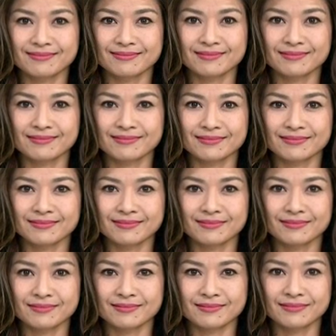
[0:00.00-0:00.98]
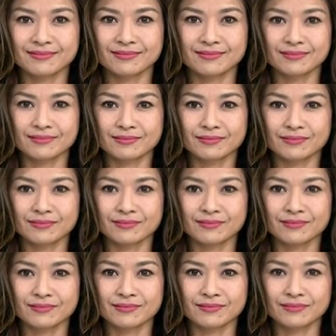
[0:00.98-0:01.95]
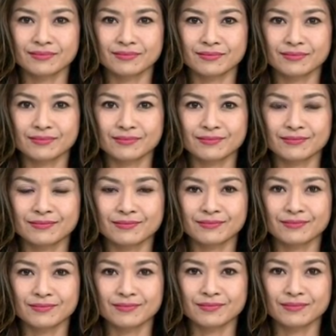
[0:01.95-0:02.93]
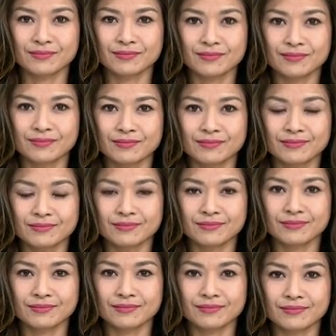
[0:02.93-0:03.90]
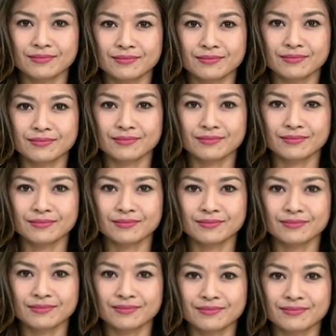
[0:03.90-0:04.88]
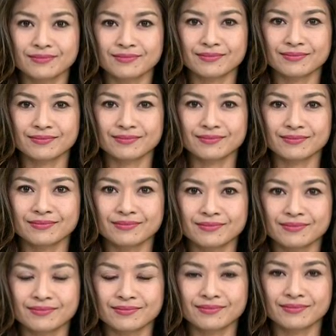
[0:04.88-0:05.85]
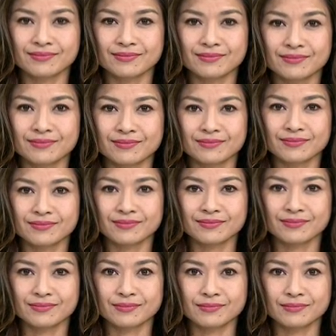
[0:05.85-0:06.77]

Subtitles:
(not speaking)